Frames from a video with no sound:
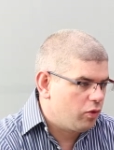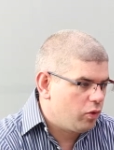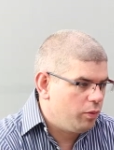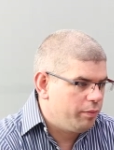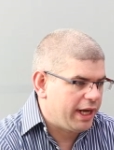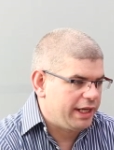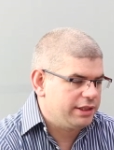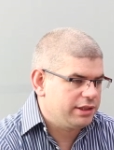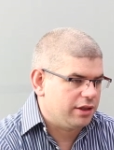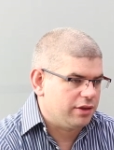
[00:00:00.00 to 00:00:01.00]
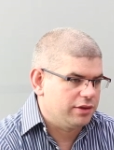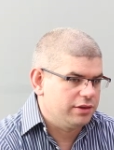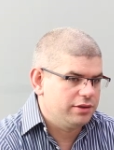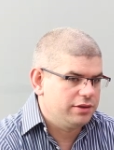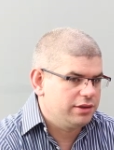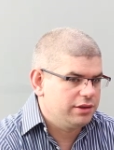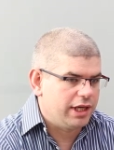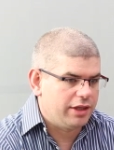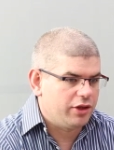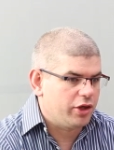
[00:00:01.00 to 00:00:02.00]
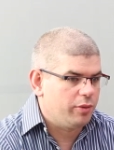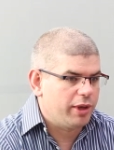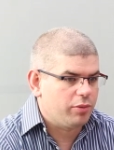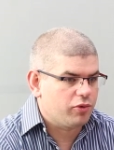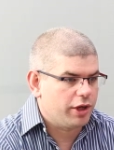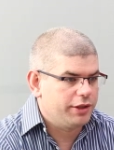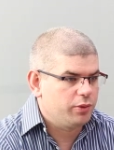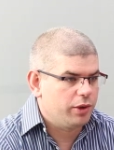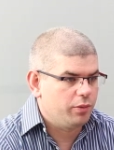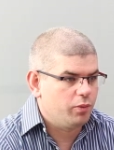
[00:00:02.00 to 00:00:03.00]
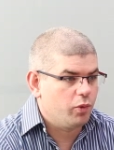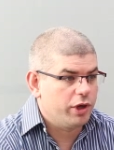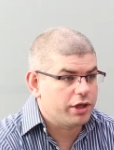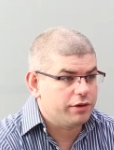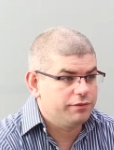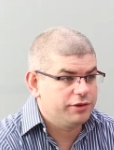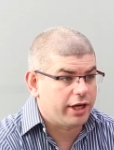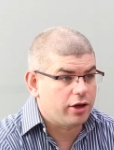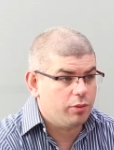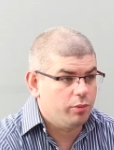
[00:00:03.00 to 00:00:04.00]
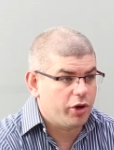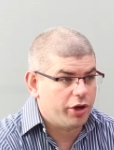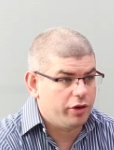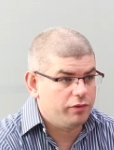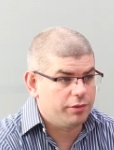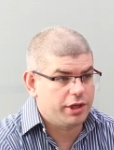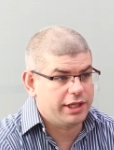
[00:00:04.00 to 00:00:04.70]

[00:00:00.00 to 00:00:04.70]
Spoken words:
all based on the Nobel Prize winning work of Jacob and Monod from the